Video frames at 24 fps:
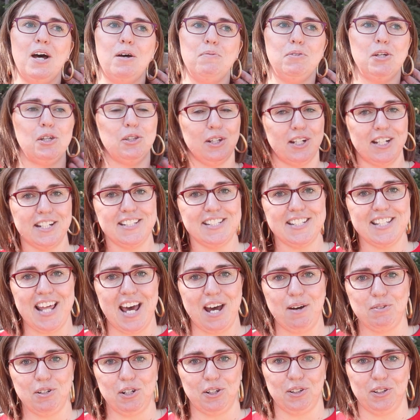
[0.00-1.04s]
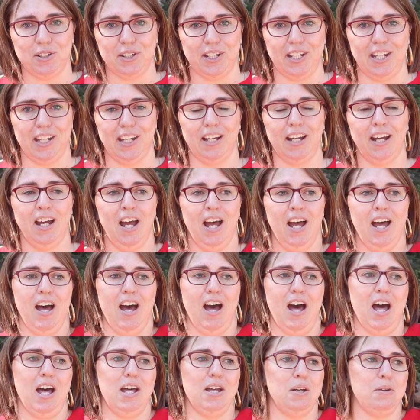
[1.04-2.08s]
you look into that when you're looking.
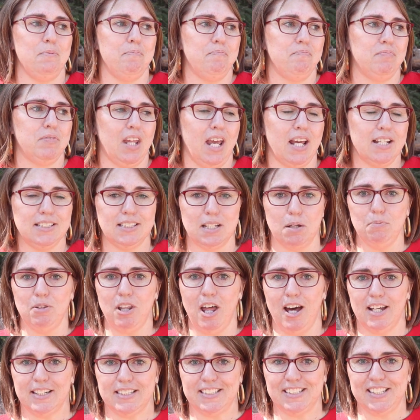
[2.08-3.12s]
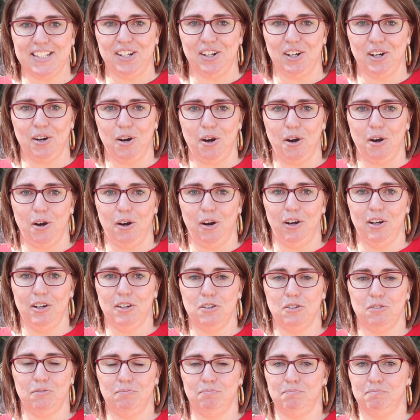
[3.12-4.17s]
And some lots here are
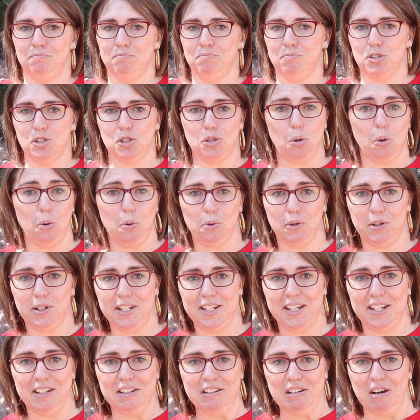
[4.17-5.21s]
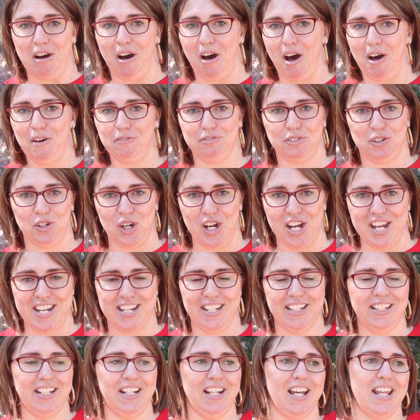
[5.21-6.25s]
totally
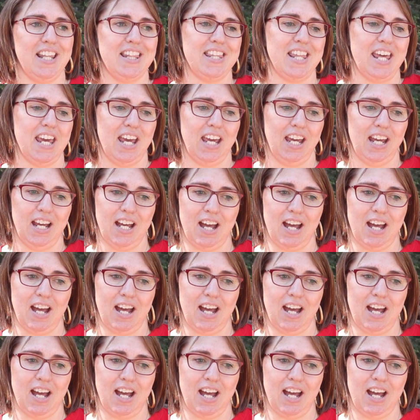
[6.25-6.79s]
off-grid. They